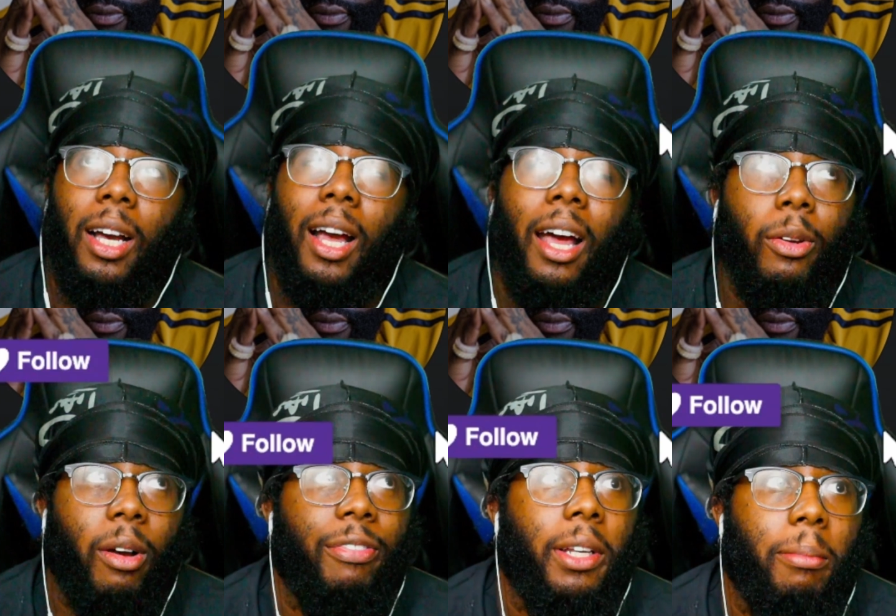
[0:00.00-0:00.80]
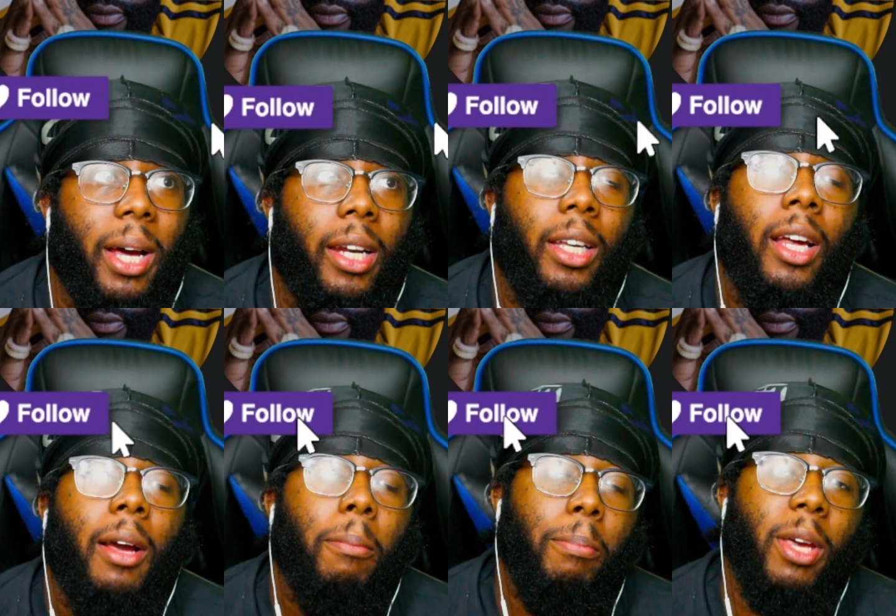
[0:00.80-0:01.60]
How do I feel about it?
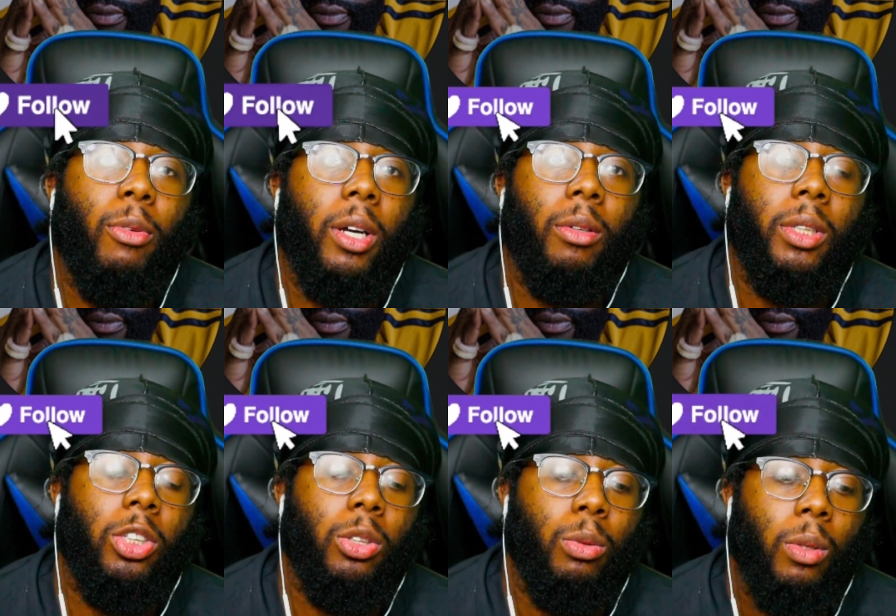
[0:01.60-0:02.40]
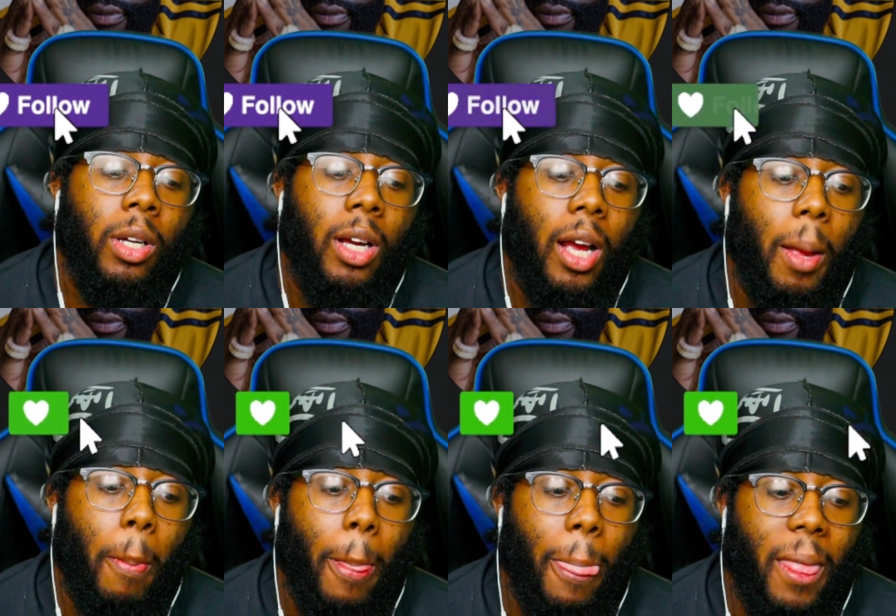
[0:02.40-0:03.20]
Be real with you.
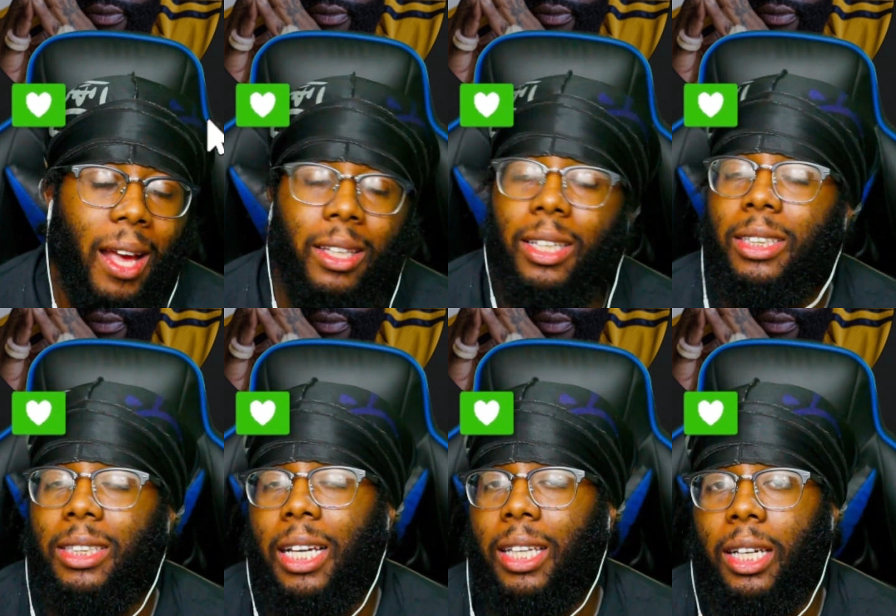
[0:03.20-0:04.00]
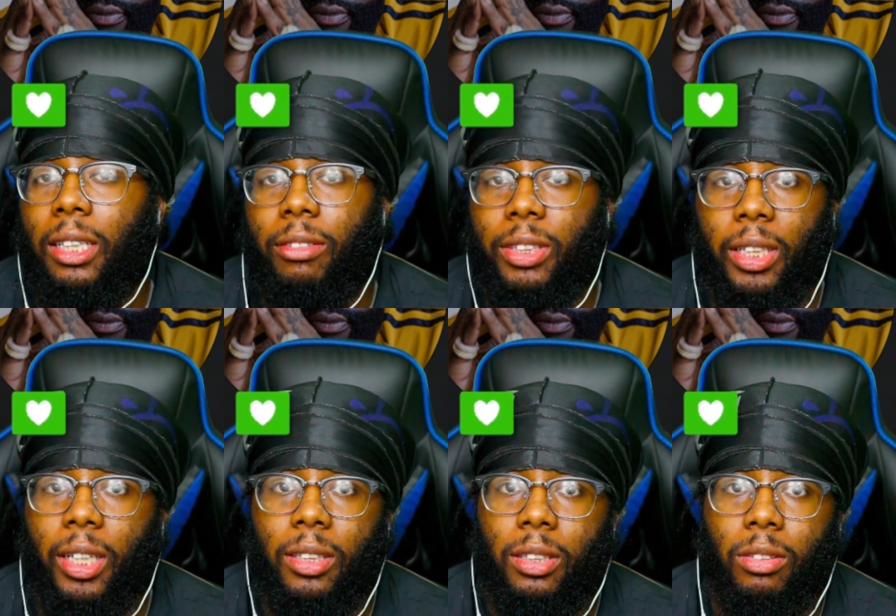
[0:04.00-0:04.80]
I think it's not that good of a
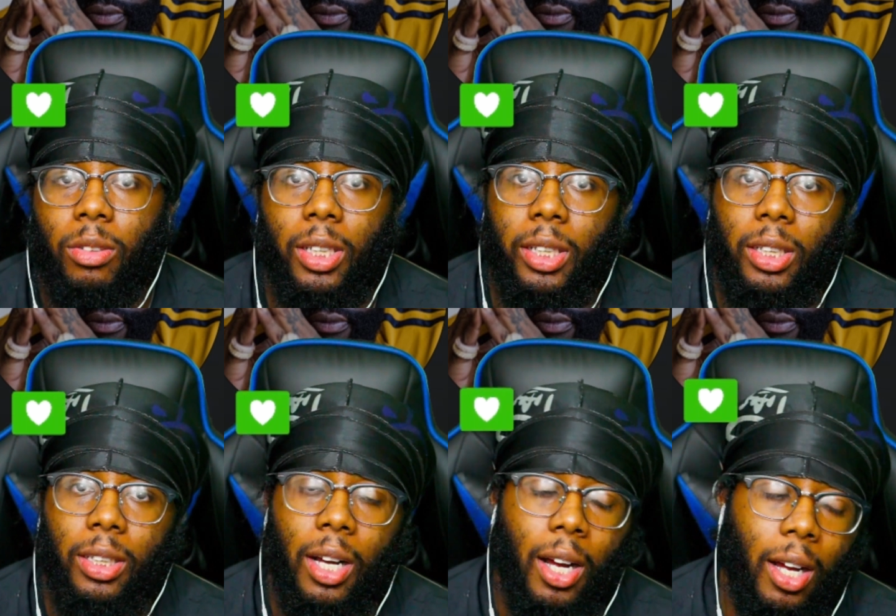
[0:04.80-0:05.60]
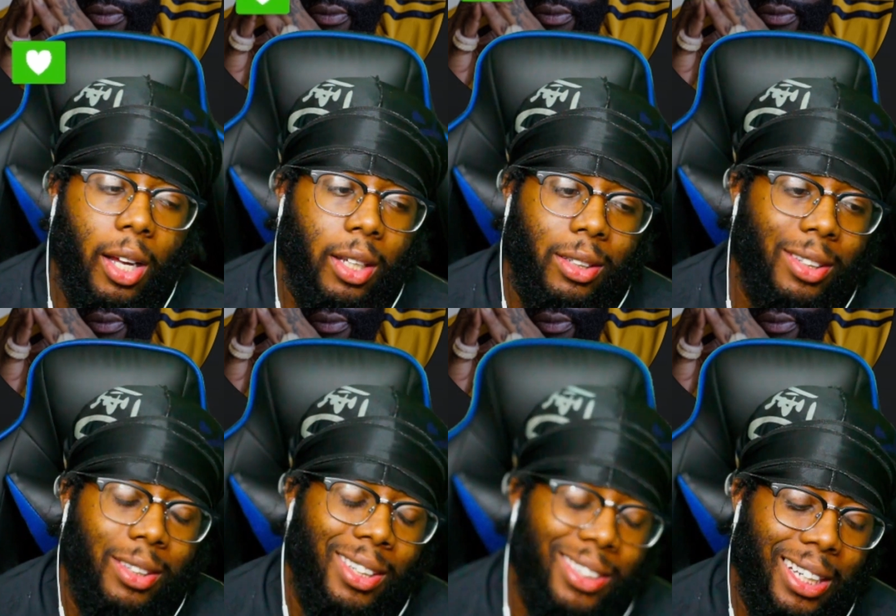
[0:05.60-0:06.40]
diss, really.
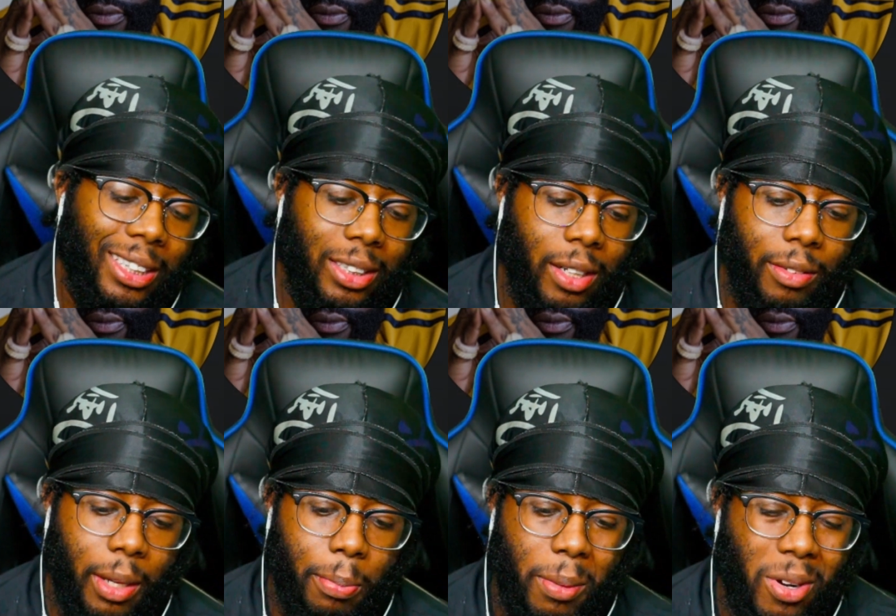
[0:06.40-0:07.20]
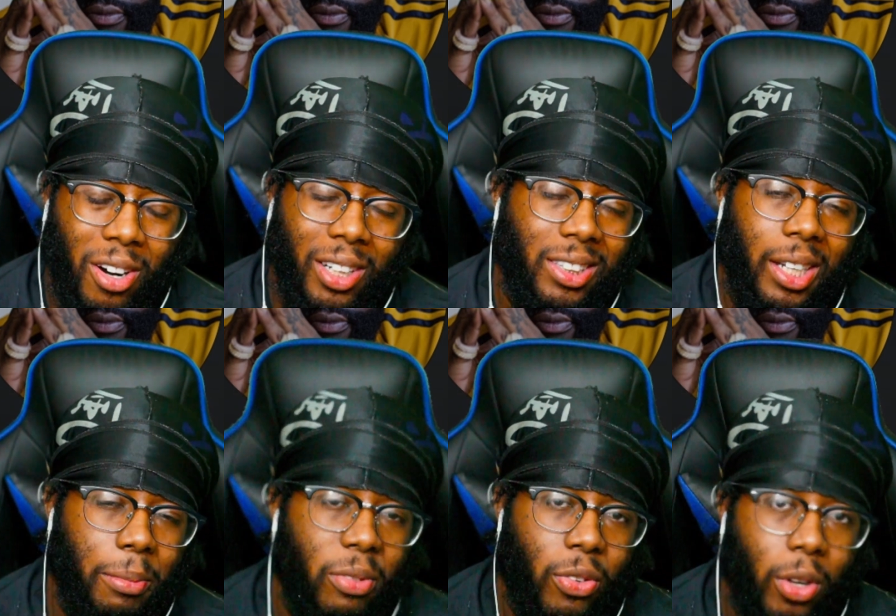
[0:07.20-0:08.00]
He says stuff that people already
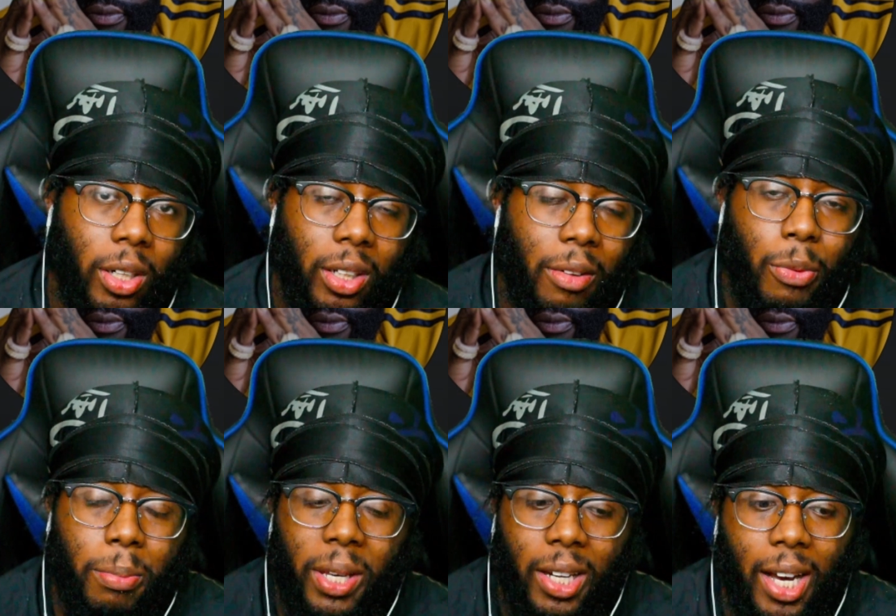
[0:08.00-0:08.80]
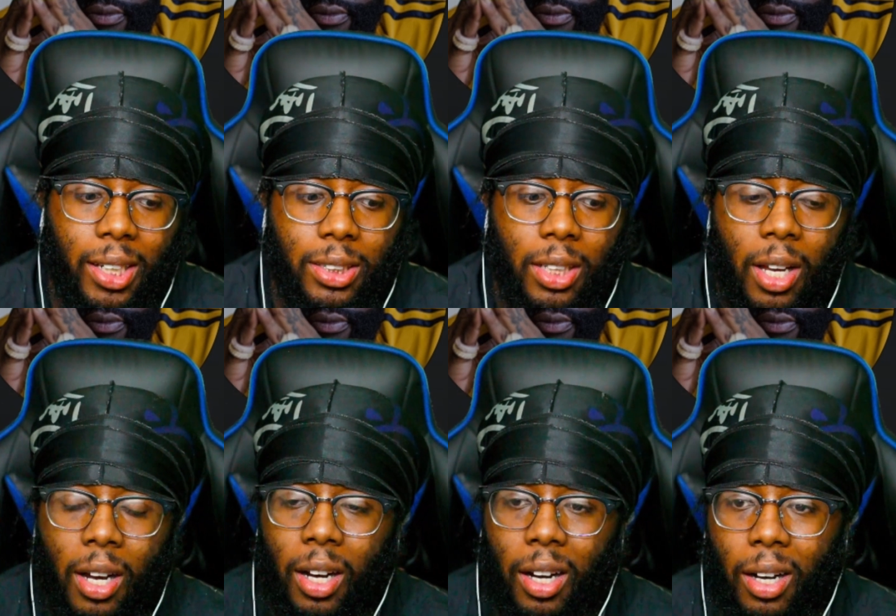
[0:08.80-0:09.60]
said before, if we being honest.
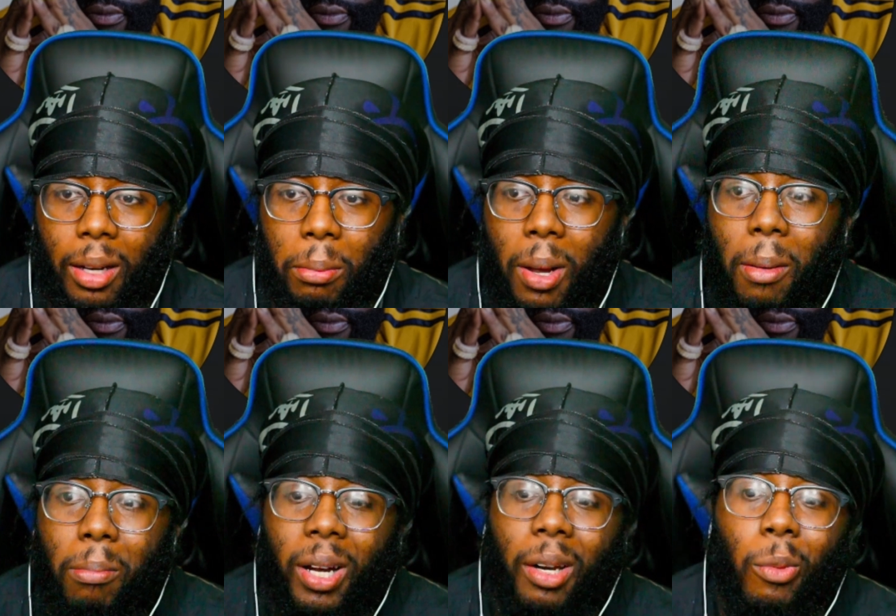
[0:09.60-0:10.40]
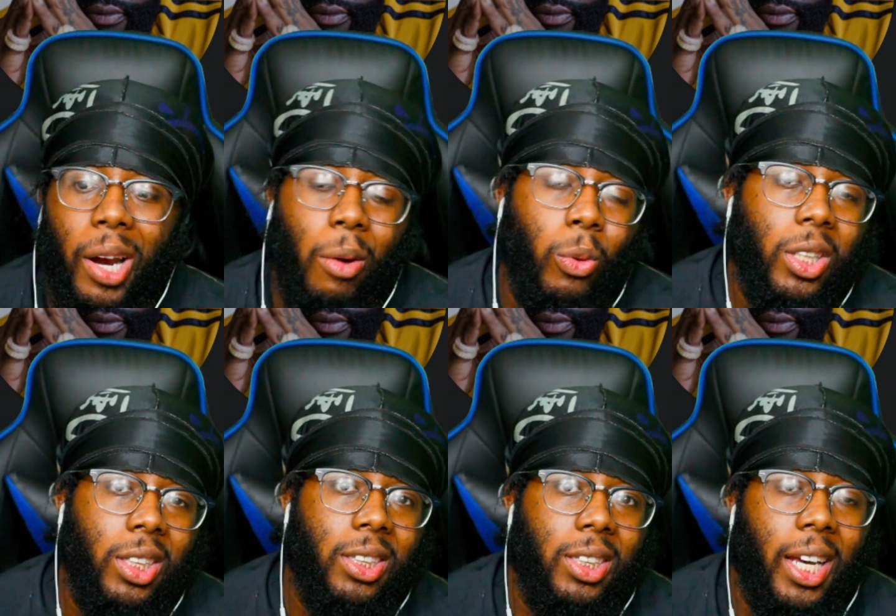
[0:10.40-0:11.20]
But what I
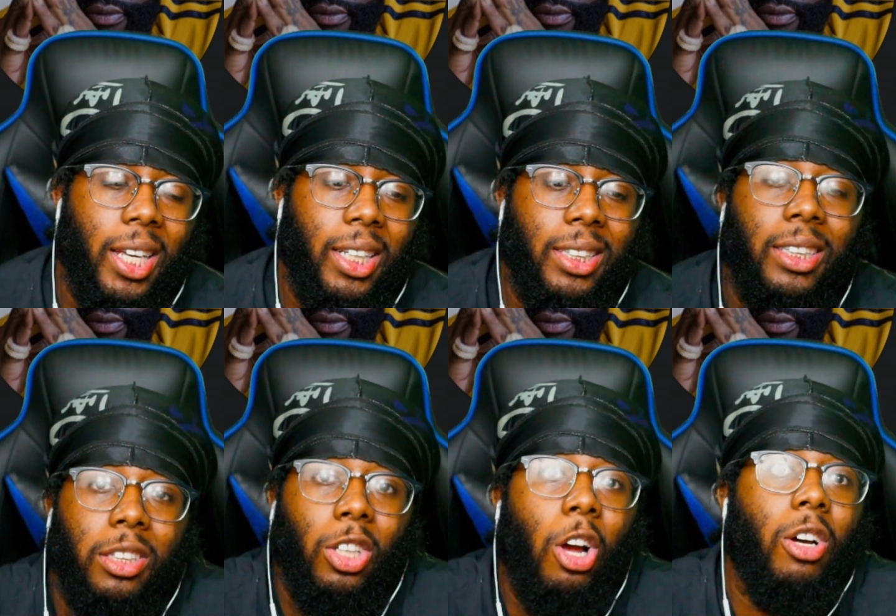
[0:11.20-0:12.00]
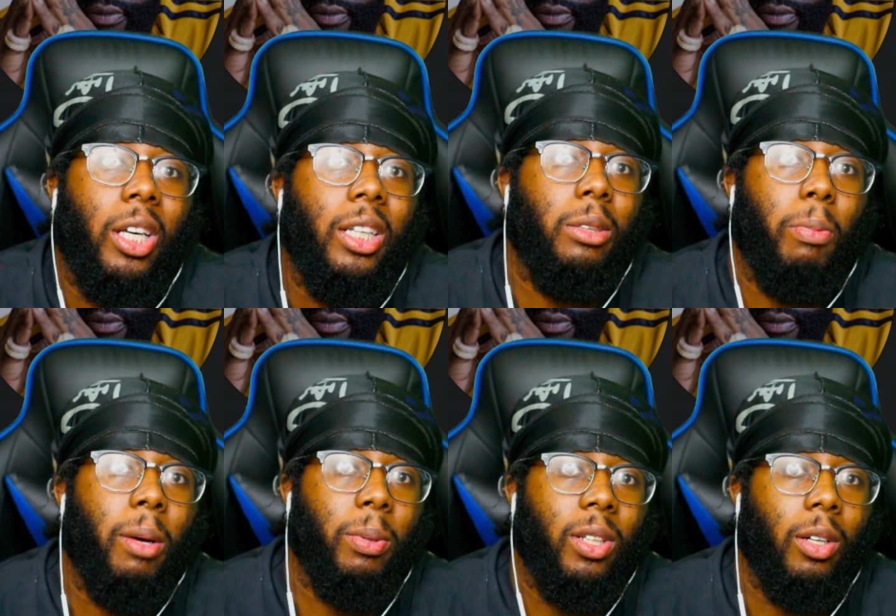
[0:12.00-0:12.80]
would say is the song is
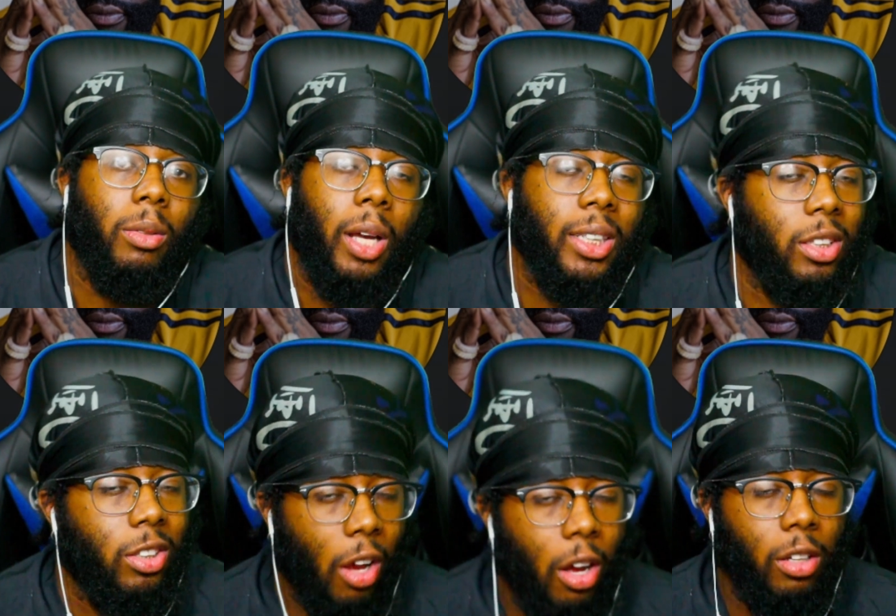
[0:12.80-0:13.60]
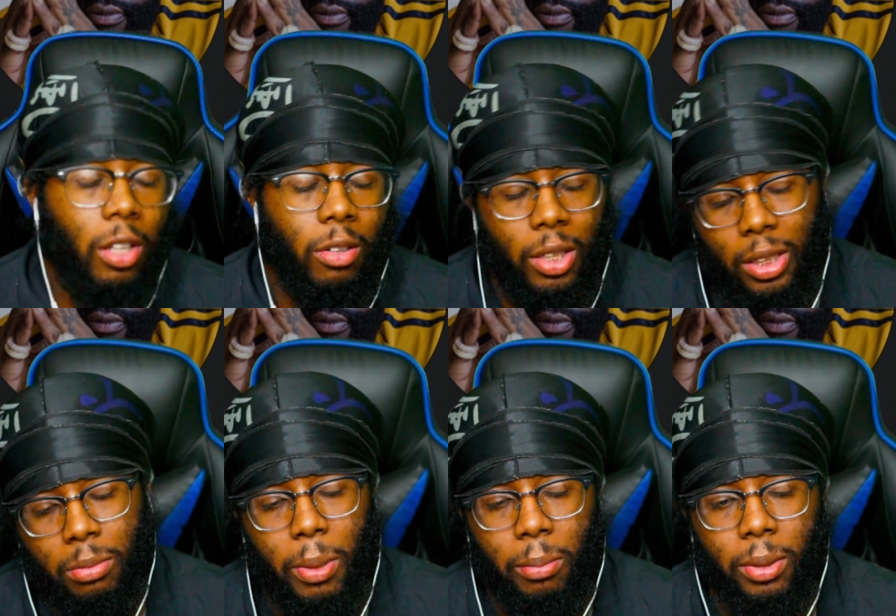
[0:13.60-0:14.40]
bumping, though. As a song, though, it is
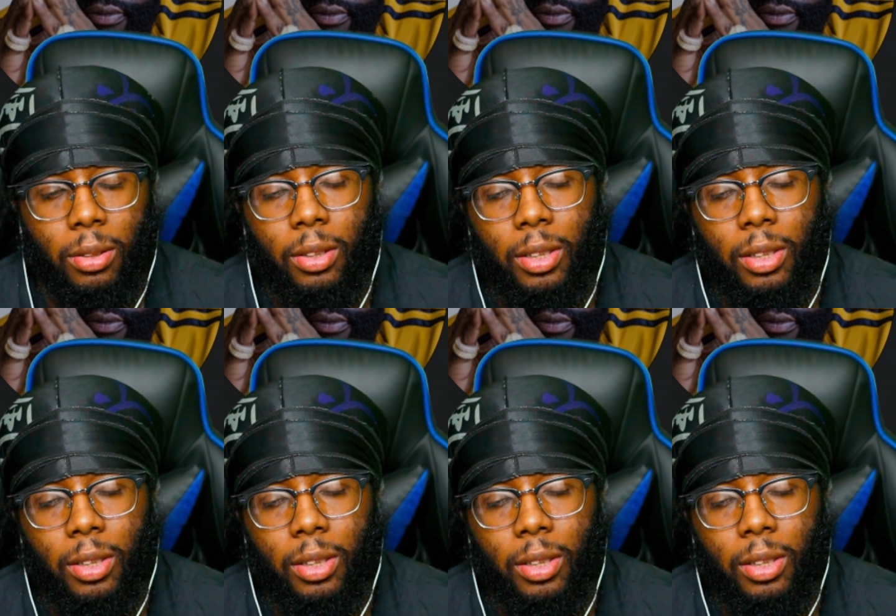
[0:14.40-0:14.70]
bumping.